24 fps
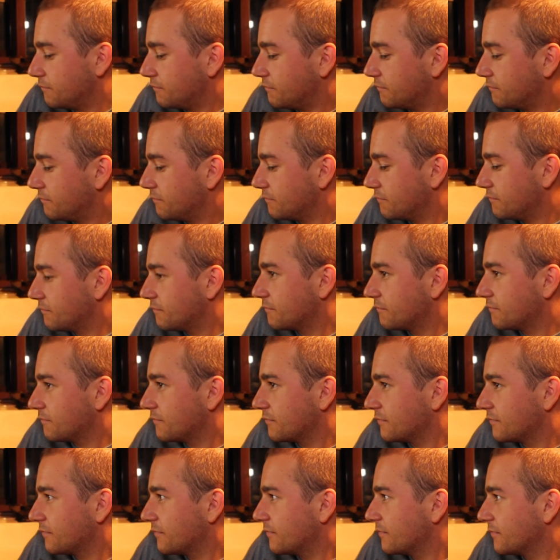
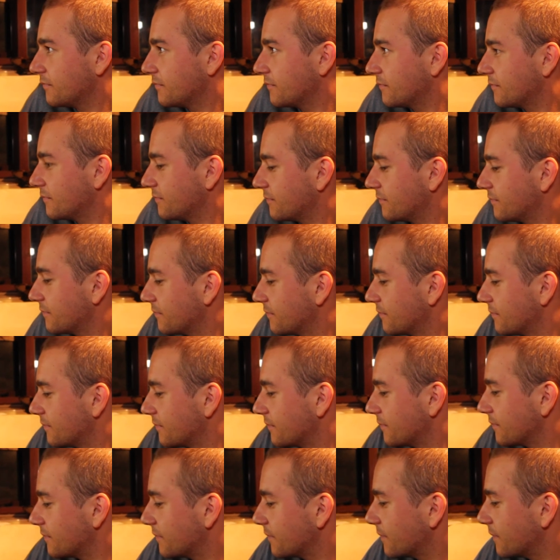
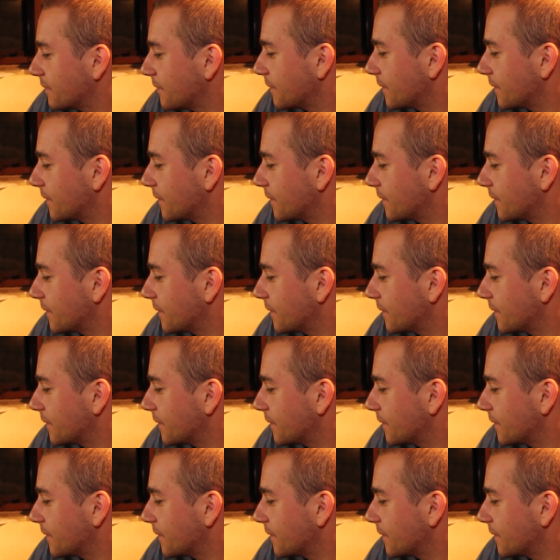(no one is talking)